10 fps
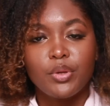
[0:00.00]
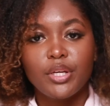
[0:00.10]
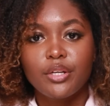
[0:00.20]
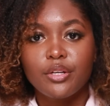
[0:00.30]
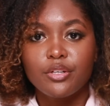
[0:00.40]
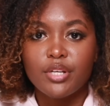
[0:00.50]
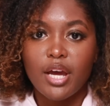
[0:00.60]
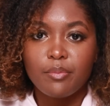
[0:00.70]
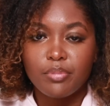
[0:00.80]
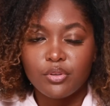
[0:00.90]
weird
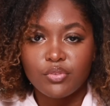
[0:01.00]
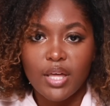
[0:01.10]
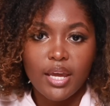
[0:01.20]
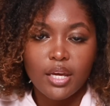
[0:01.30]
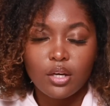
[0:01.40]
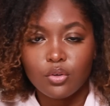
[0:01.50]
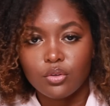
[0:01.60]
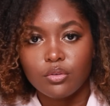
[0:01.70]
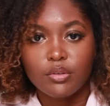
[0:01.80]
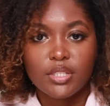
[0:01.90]
type of like,
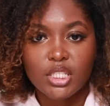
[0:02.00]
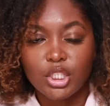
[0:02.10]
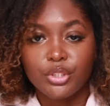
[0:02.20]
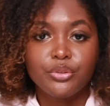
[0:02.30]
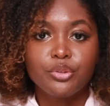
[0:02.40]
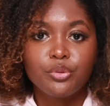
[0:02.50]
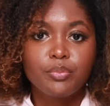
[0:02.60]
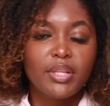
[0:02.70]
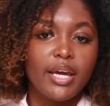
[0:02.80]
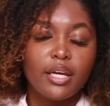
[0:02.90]
oh, it's lube.
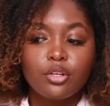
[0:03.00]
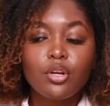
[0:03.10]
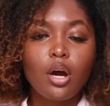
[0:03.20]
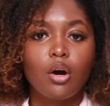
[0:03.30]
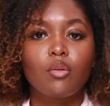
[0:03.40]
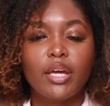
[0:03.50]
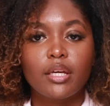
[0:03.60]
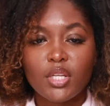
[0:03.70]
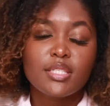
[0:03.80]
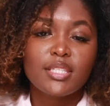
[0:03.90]
Like, no,
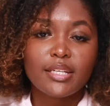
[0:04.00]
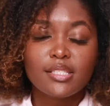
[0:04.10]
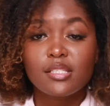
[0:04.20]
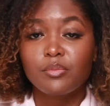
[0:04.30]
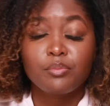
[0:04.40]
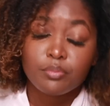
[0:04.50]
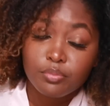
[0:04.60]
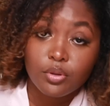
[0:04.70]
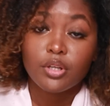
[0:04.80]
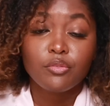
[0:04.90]
like sex is
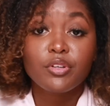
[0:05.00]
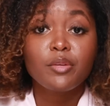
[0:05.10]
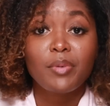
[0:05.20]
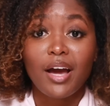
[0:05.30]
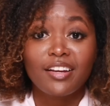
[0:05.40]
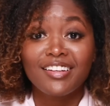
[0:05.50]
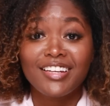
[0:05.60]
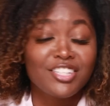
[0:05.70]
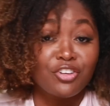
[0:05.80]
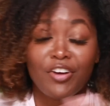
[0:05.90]
important for the body.
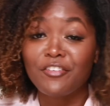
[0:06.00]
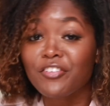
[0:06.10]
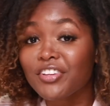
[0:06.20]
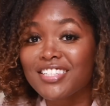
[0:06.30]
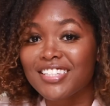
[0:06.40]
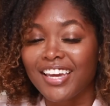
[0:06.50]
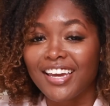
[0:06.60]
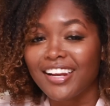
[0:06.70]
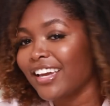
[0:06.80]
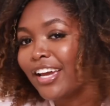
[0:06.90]
It's great for the
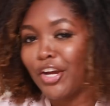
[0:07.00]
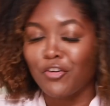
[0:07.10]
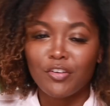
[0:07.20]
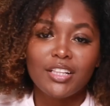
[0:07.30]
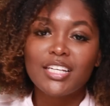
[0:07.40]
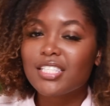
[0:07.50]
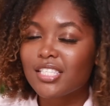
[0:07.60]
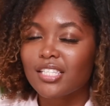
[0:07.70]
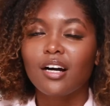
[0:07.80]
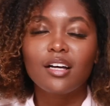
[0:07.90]
skin. It
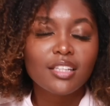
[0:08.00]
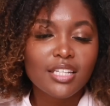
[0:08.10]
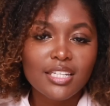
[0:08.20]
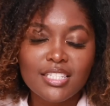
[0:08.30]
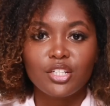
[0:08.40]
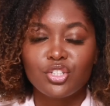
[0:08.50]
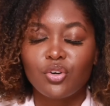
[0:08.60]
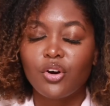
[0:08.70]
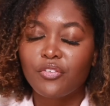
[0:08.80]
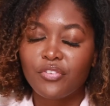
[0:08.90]
releases all these
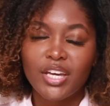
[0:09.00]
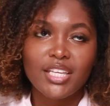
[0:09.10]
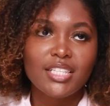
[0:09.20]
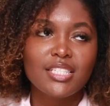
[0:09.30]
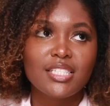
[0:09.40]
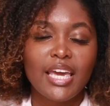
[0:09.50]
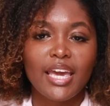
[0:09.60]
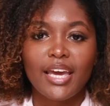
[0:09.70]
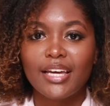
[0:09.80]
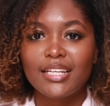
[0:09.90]
endorphins
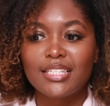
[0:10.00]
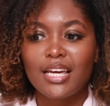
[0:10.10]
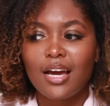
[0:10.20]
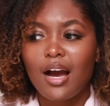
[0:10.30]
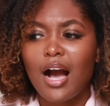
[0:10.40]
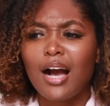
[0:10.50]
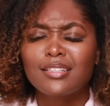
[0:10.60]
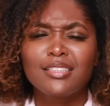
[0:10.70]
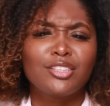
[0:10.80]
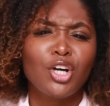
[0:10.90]
and
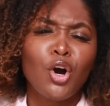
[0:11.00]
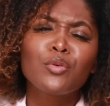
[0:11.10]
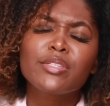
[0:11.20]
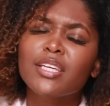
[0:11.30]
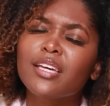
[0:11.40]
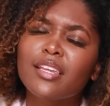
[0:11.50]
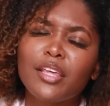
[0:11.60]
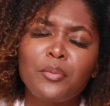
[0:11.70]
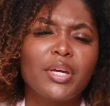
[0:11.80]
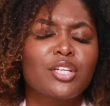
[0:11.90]
oxytocin
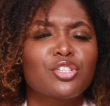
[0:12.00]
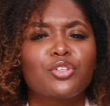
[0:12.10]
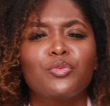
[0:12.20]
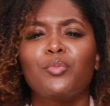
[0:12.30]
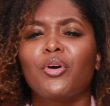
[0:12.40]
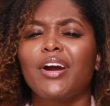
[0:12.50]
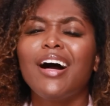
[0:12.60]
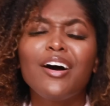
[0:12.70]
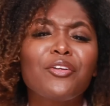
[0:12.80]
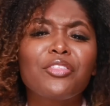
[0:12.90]
that makes you more
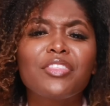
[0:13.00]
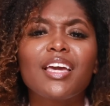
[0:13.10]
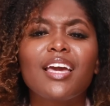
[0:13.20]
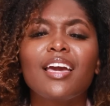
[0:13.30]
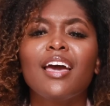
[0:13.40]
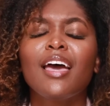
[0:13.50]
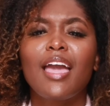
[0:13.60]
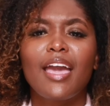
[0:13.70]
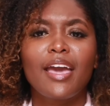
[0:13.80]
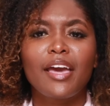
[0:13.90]
healthy,
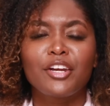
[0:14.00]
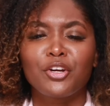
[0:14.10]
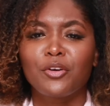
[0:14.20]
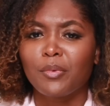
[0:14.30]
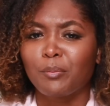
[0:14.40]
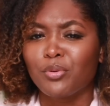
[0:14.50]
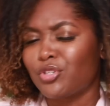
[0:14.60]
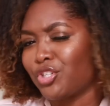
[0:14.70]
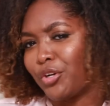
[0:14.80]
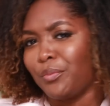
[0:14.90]
and
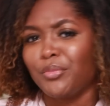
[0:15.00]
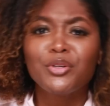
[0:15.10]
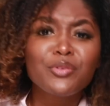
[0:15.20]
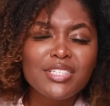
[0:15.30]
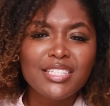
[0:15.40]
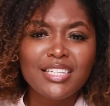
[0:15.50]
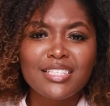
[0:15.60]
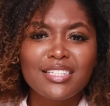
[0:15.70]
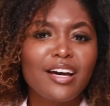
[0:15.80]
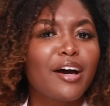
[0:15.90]
boosts your immune
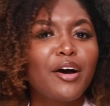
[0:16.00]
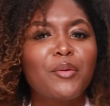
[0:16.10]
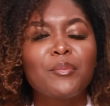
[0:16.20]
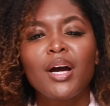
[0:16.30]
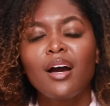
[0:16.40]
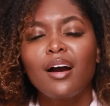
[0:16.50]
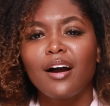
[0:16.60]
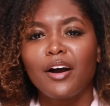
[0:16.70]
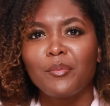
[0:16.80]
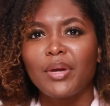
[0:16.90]
system.
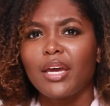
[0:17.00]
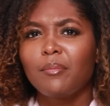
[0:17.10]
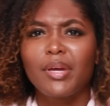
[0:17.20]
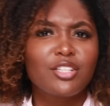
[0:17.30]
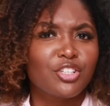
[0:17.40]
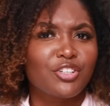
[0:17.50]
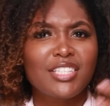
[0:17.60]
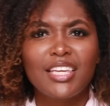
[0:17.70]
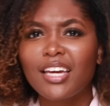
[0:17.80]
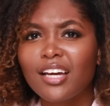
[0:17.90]
It makes your
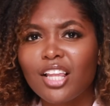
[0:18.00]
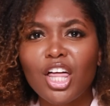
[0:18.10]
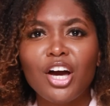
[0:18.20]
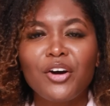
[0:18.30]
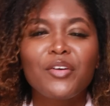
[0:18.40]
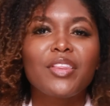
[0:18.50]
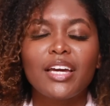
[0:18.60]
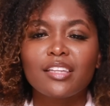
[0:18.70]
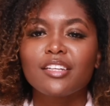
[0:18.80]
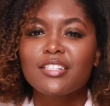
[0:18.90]
skin glow.
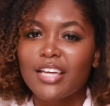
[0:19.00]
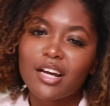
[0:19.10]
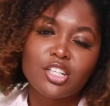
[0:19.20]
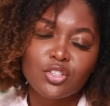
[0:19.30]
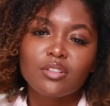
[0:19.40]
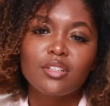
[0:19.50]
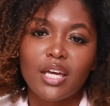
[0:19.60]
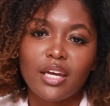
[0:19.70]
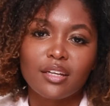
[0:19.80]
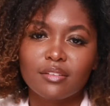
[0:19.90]
Like, there's actual
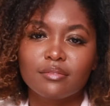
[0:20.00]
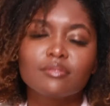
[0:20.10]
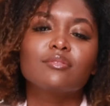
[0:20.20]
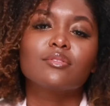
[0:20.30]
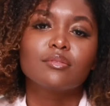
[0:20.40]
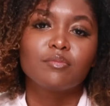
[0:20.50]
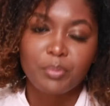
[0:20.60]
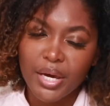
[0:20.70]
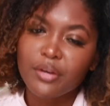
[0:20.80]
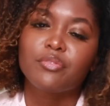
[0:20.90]
like
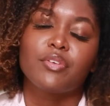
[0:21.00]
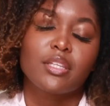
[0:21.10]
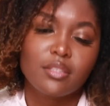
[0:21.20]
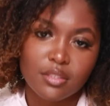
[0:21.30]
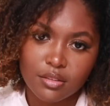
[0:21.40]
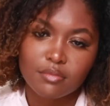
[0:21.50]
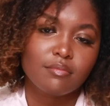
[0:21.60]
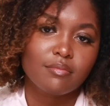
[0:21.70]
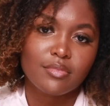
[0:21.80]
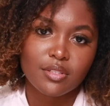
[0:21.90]
benefits
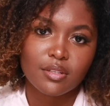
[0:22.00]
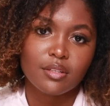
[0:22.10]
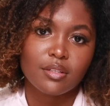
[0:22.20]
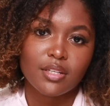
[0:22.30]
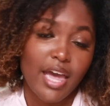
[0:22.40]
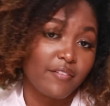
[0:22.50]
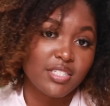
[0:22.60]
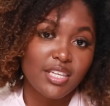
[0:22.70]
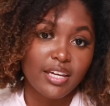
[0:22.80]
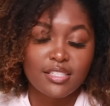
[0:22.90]
to having
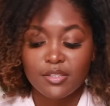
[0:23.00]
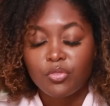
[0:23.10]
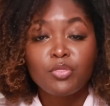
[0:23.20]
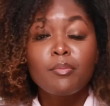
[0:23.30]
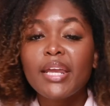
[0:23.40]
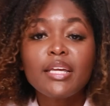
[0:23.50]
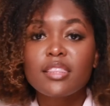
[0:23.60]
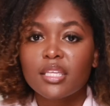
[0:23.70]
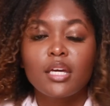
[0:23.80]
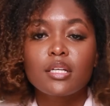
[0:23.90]
sex. Many
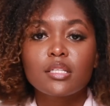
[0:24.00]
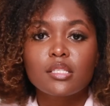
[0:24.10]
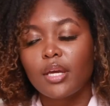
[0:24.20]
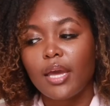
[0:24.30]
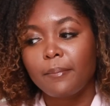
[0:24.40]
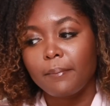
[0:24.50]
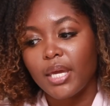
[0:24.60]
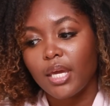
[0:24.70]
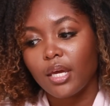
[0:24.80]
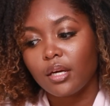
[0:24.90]
things can
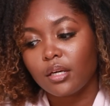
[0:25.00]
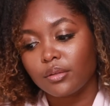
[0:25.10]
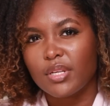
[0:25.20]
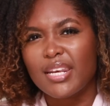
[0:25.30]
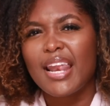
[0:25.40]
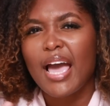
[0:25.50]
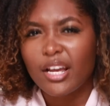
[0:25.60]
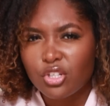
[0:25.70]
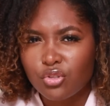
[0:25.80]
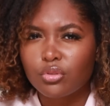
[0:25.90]
make
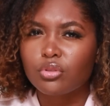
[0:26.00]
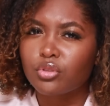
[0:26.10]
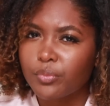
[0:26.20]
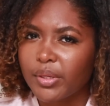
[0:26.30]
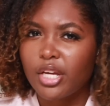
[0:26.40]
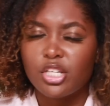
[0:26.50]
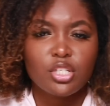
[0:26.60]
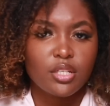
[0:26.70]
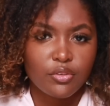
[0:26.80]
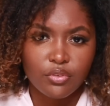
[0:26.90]
natural
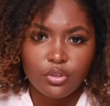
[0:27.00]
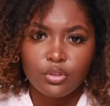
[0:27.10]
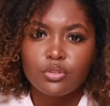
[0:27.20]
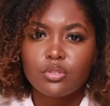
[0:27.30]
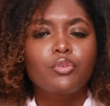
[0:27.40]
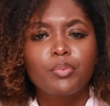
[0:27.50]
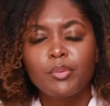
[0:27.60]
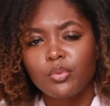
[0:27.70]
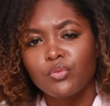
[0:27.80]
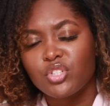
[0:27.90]
lubrication difficult for
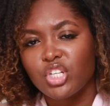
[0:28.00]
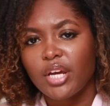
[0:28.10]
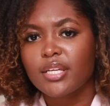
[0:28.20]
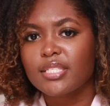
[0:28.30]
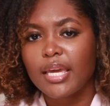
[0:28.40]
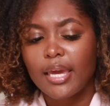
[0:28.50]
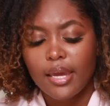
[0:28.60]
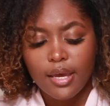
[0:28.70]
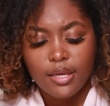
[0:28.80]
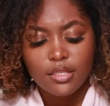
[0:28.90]
people with vaginas,
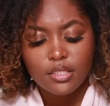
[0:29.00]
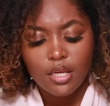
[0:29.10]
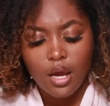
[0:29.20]
and